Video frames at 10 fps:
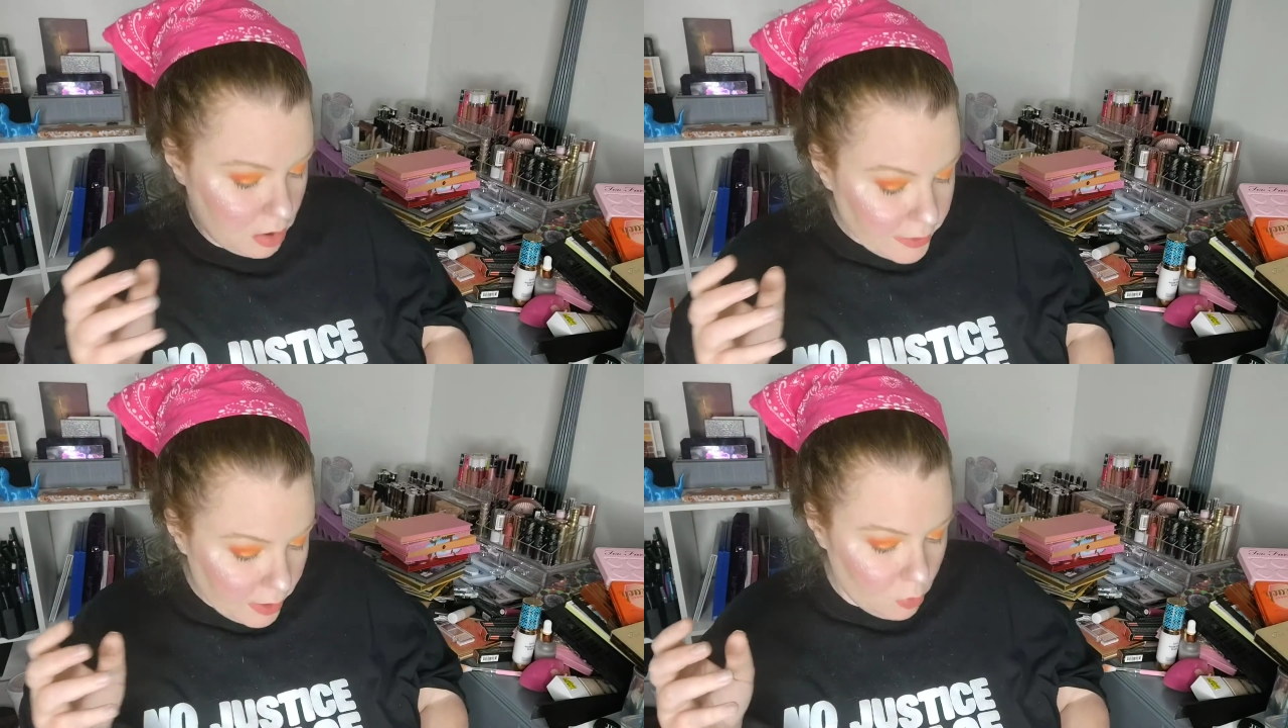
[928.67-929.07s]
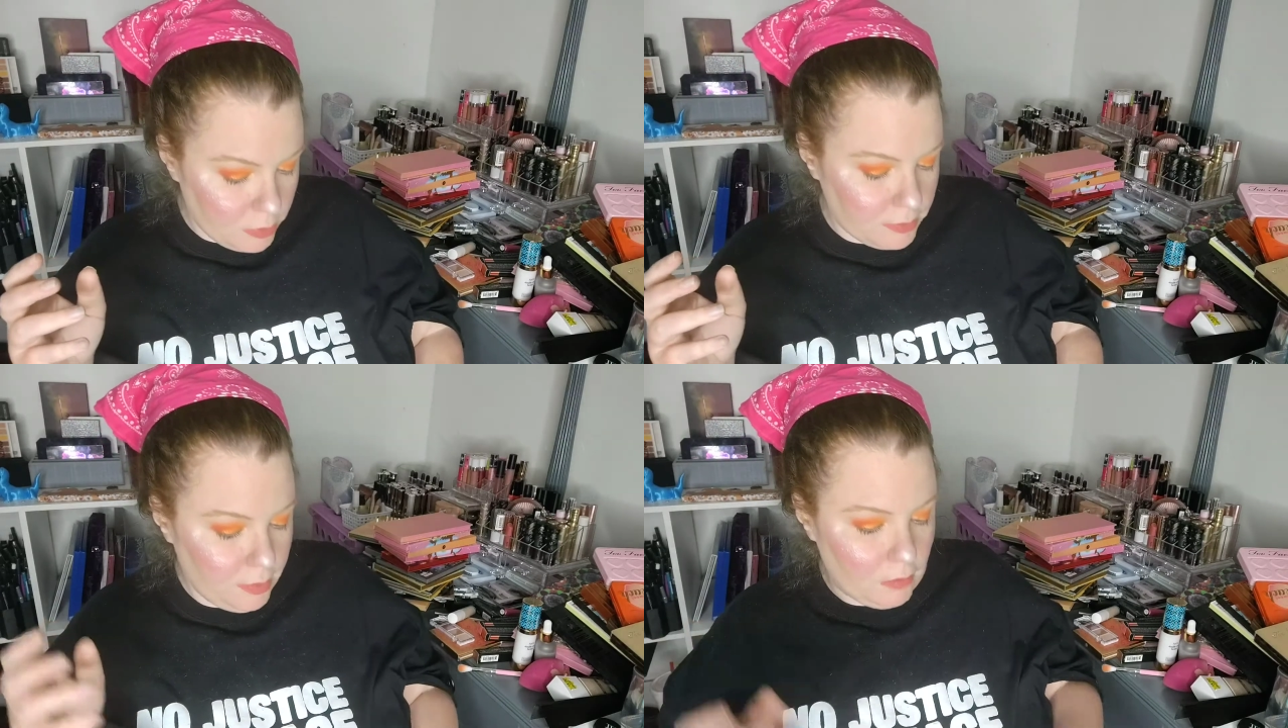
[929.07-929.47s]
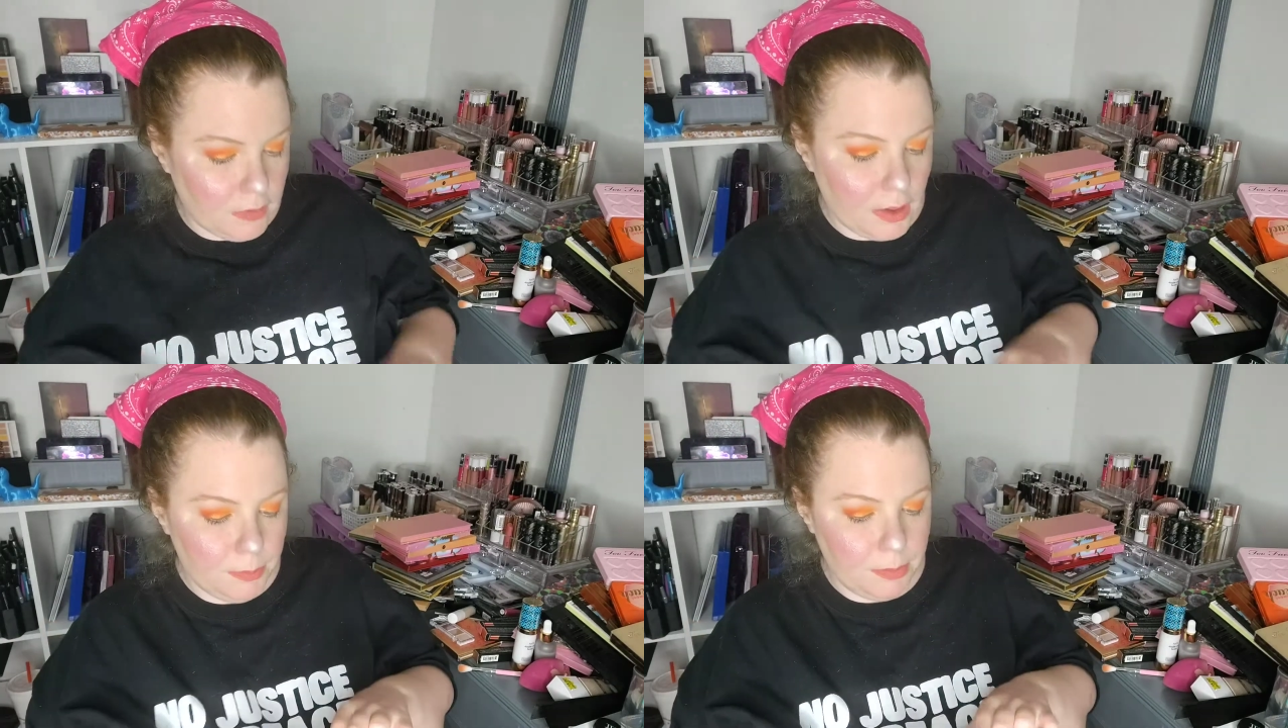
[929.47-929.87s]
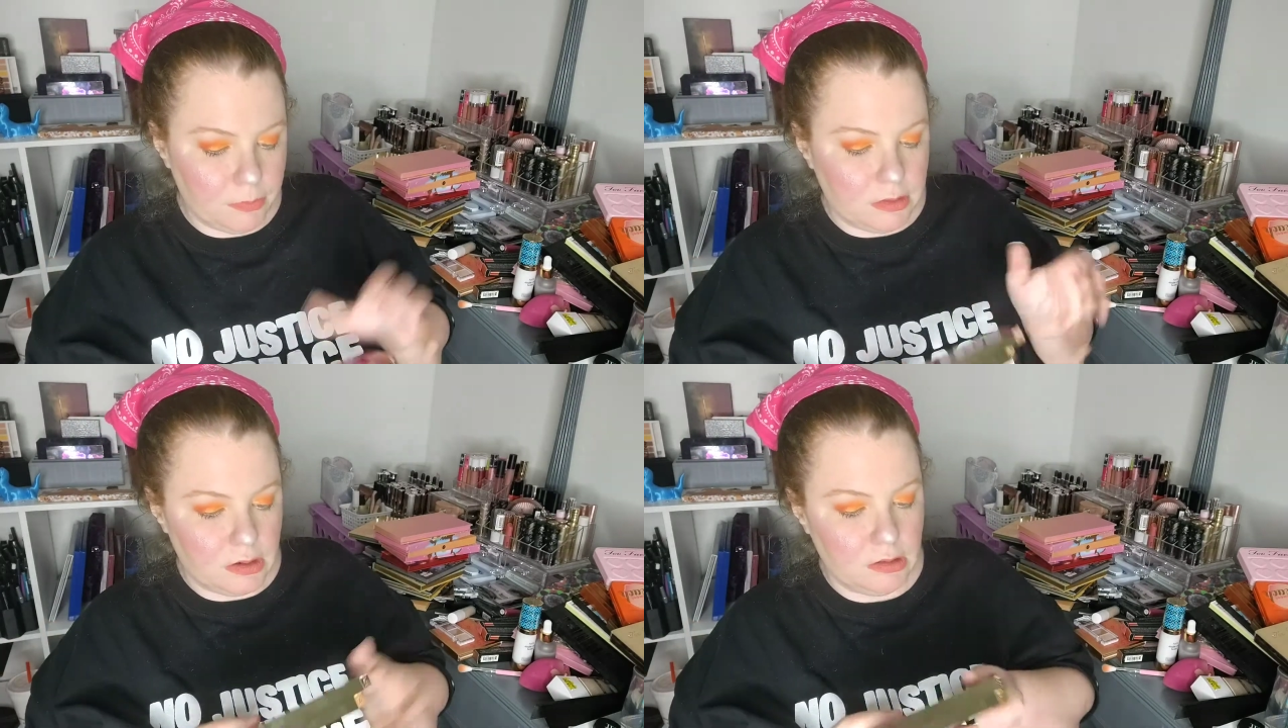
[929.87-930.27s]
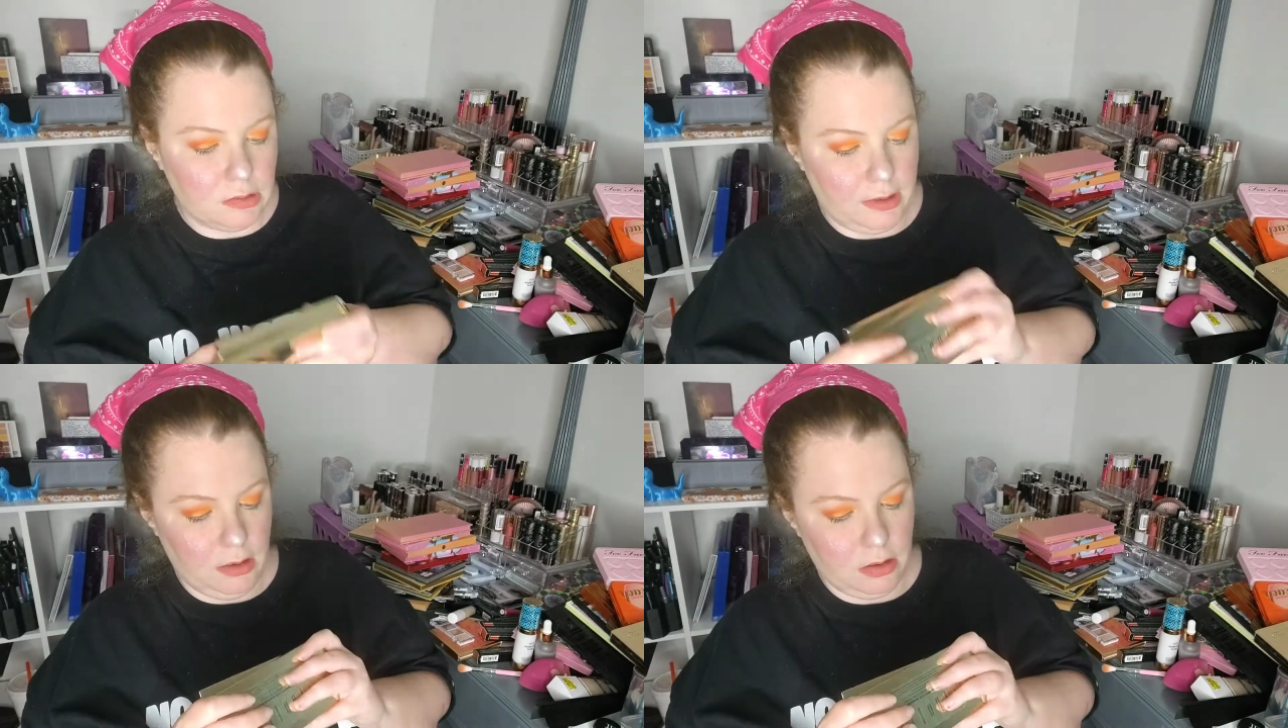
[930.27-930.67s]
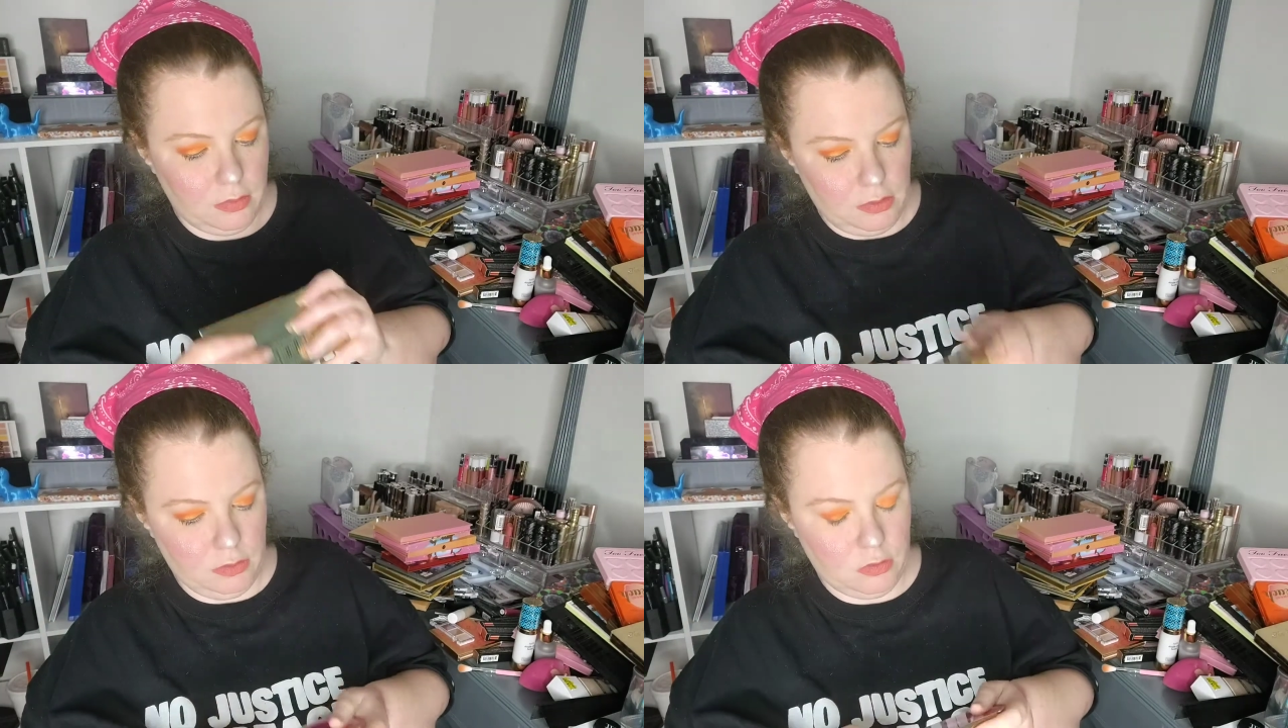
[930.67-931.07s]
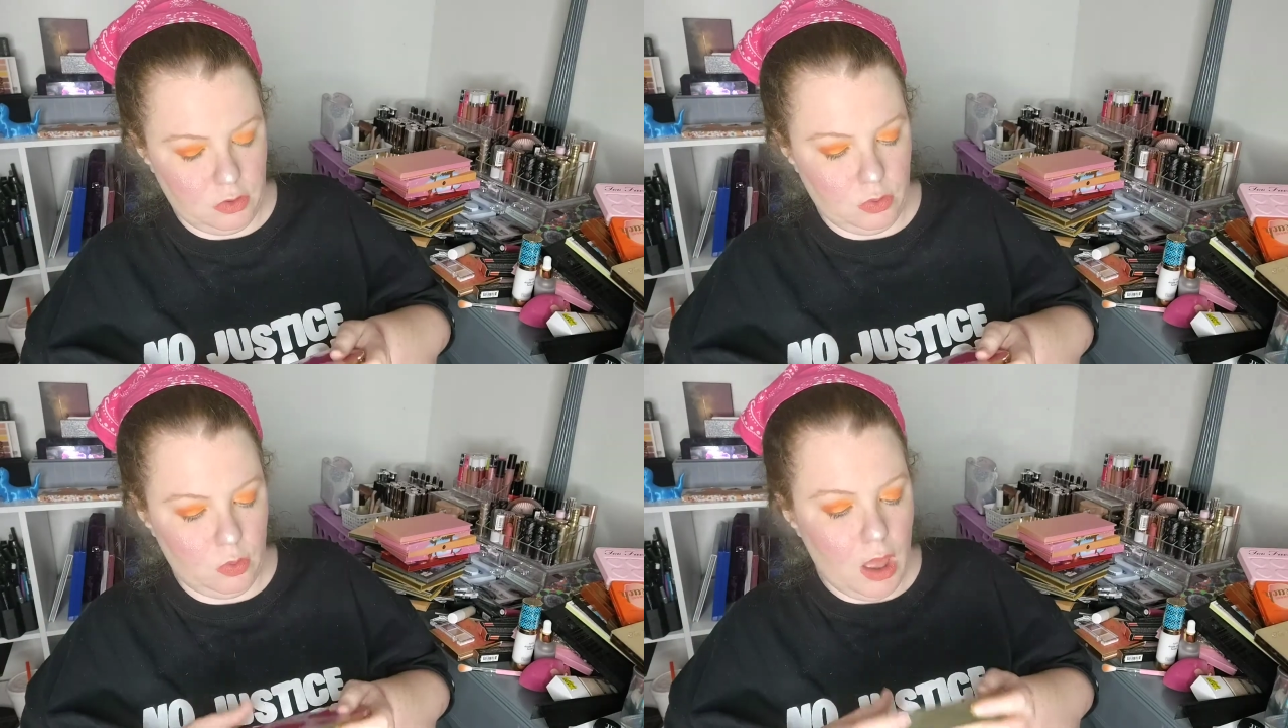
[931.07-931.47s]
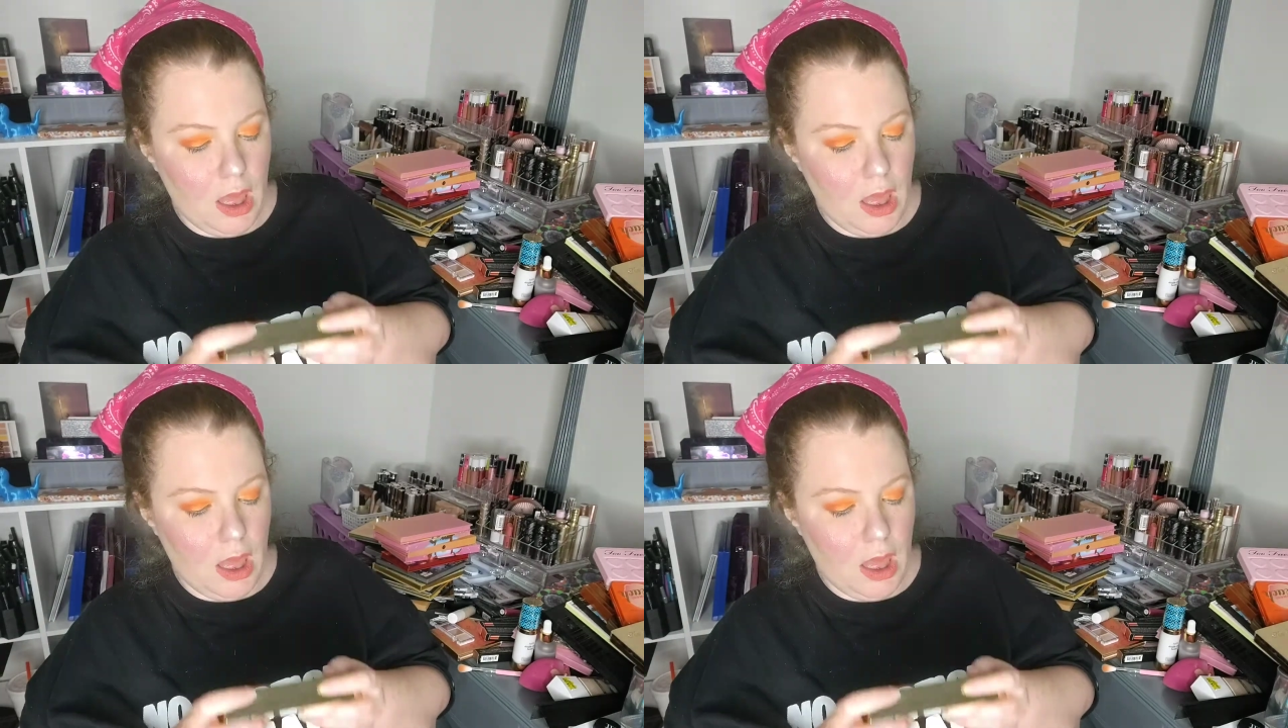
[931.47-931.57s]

Now, a lot of people didn't like these two.